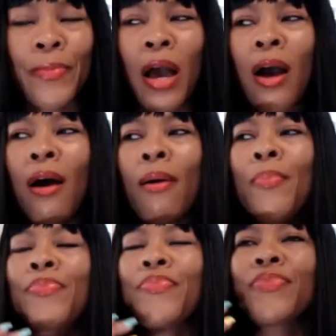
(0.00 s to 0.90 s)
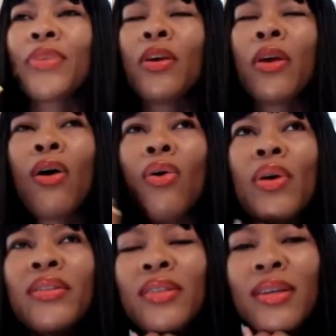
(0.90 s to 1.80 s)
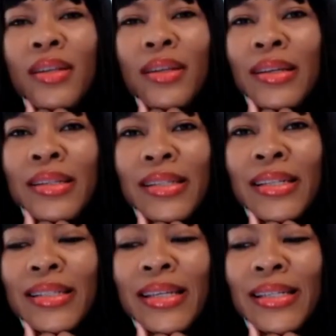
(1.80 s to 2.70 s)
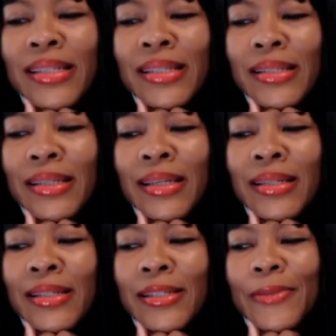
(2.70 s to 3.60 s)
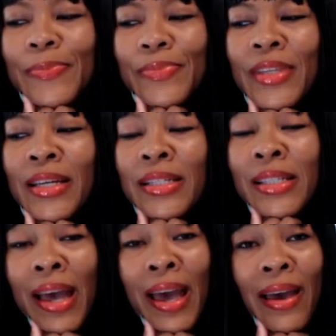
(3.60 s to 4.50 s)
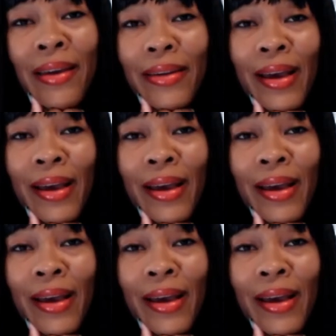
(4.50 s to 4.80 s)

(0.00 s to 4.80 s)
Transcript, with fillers: Um, you know, it, it's it's it's it's it's sad.